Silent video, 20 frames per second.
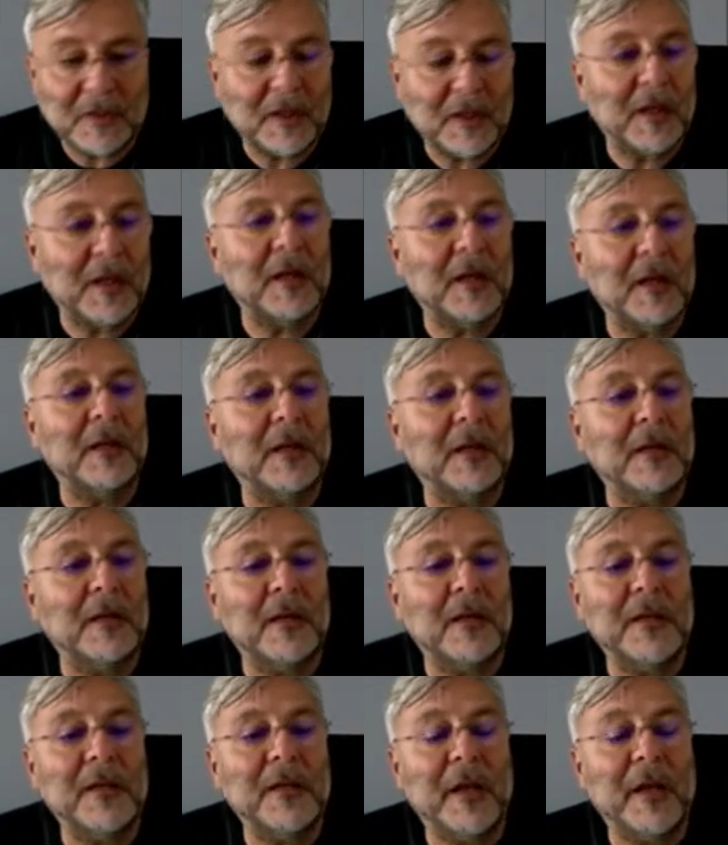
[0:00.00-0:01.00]
with
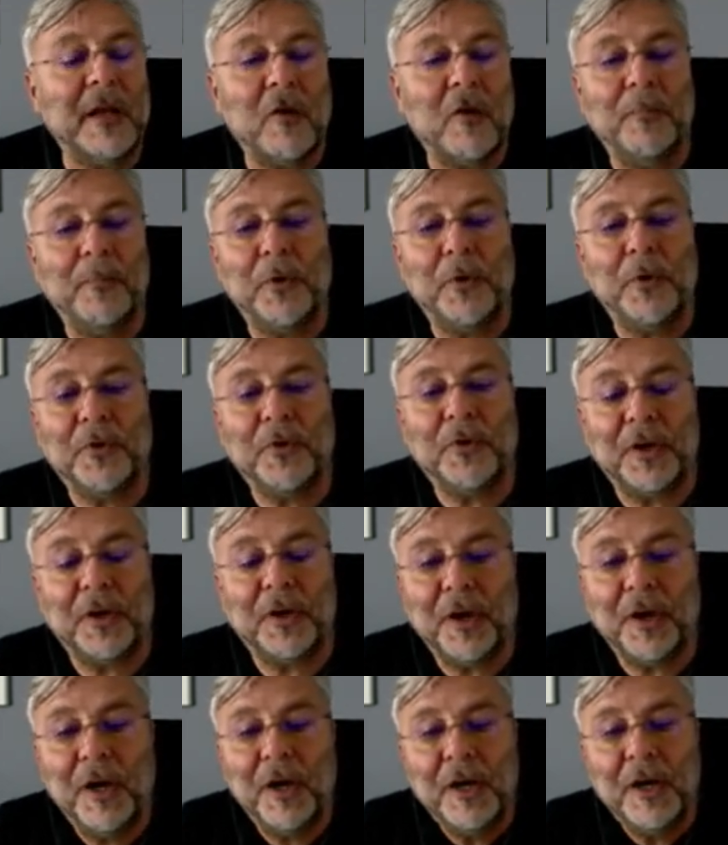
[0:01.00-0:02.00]
the
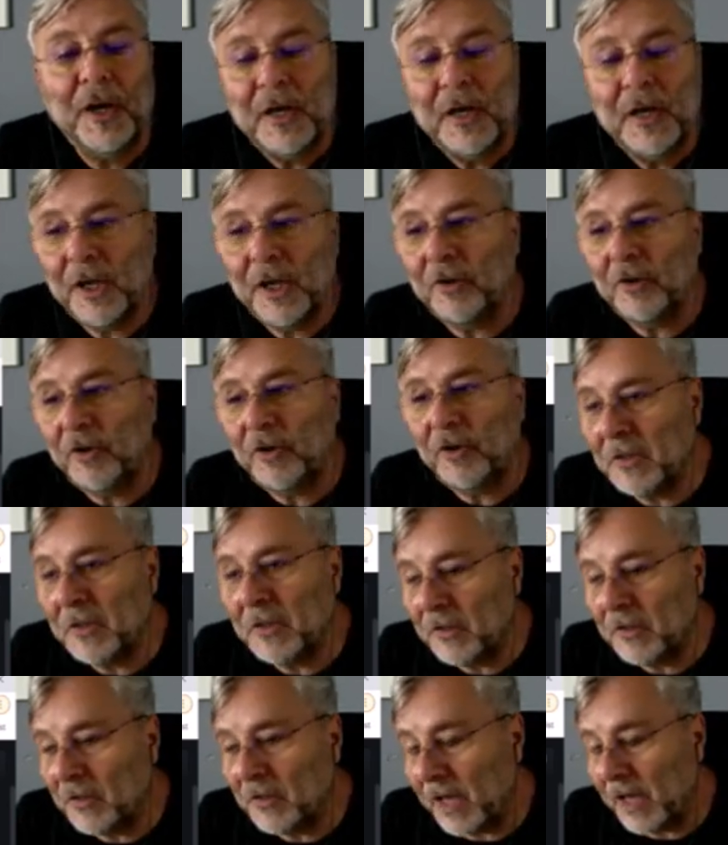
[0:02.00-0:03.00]
computer, he
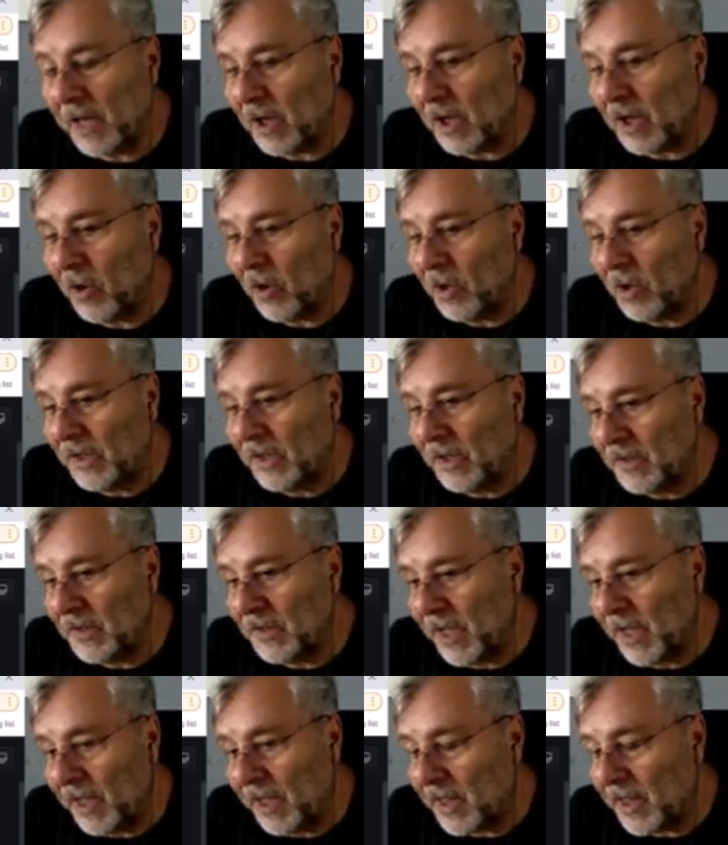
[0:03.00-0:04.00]
risks that all
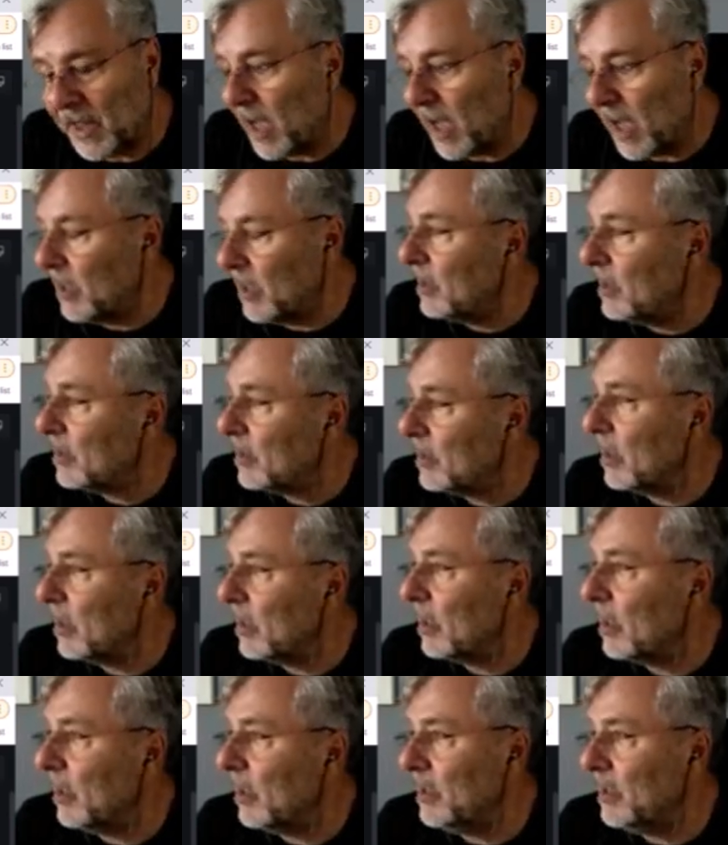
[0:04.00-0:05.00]
his data
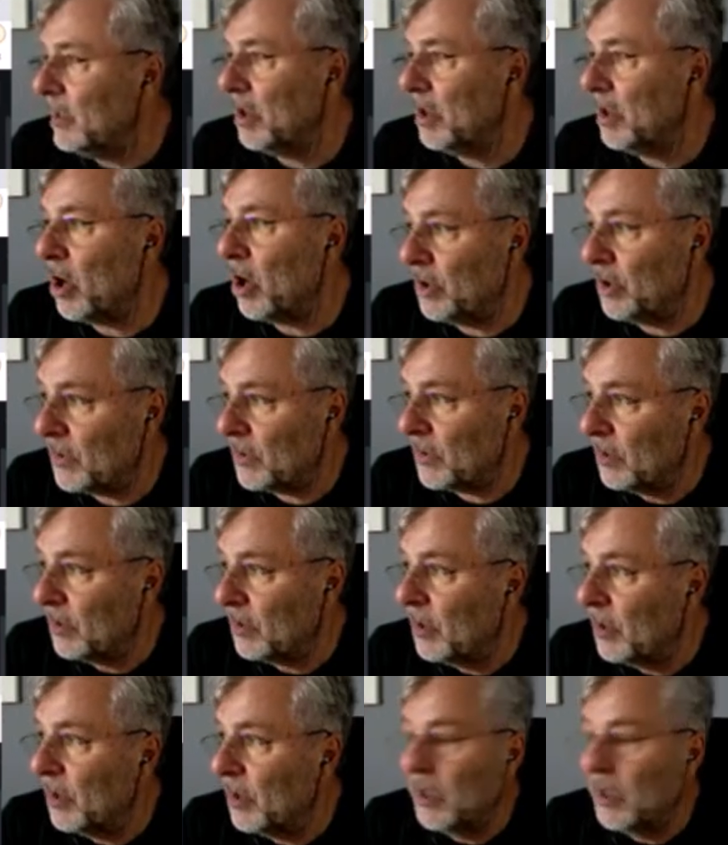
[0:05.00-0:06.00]
is
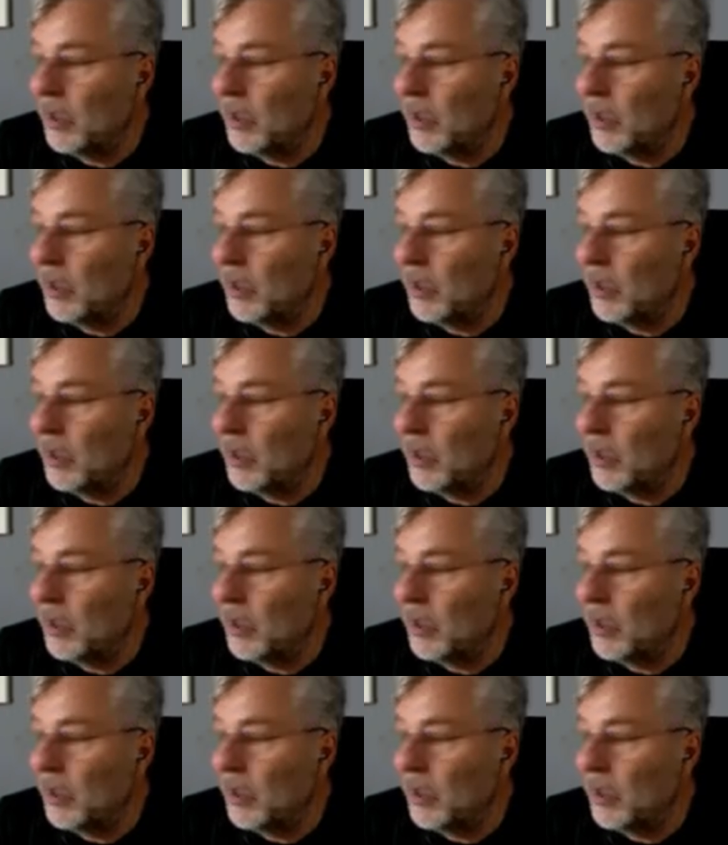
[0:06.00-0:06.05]
lost.